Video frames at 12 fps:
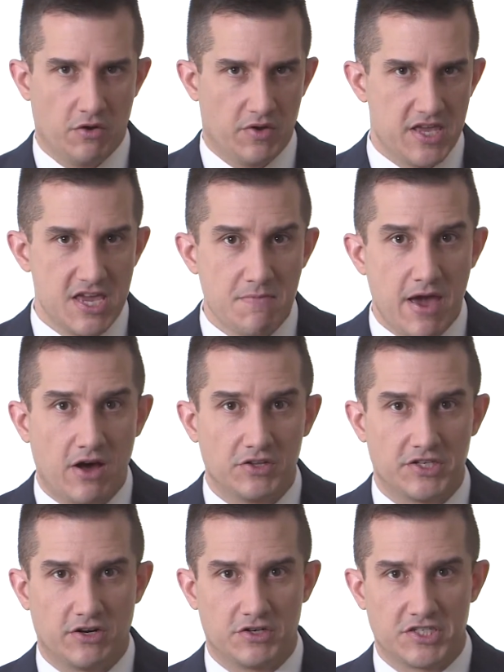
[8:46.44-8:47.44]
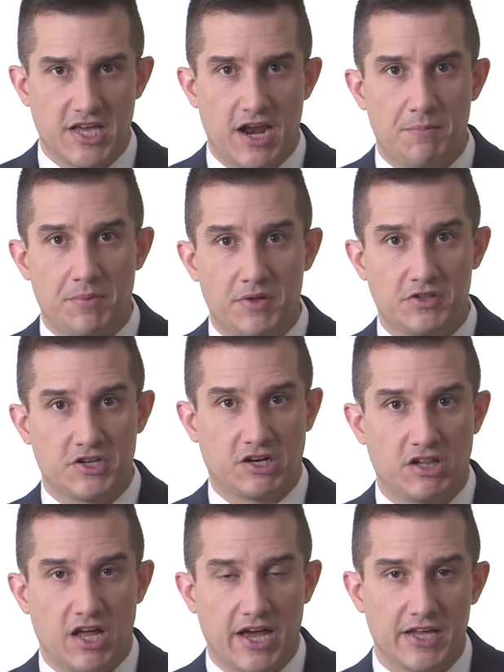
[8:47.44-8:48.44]
emails that are set up to
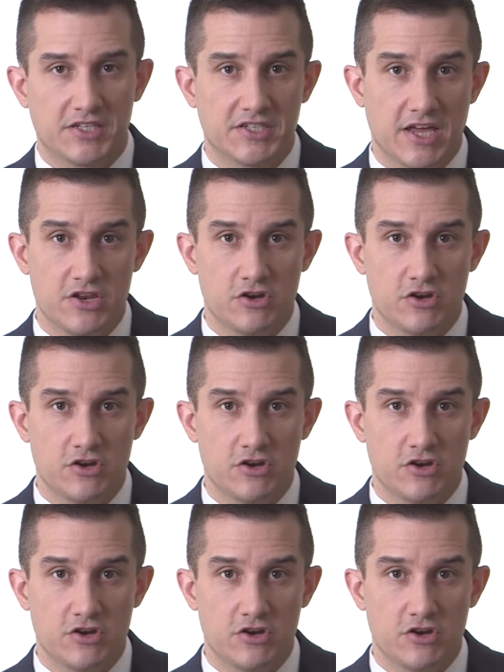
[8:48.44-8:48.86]
clients that